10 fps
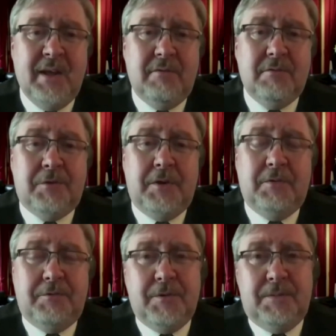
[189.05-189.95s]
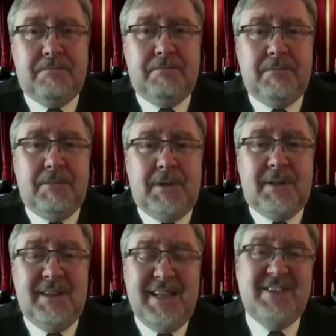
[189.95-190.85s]
I think for
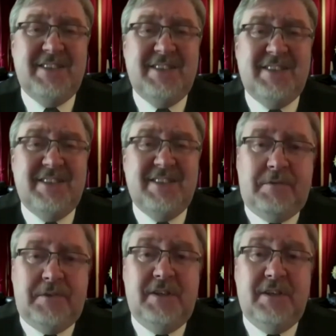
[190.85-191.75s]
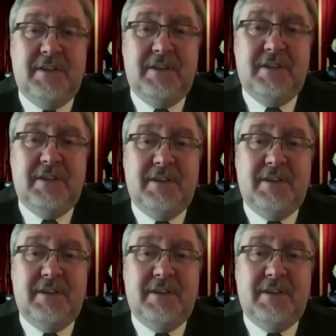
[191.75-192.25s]
at least the last 50 years,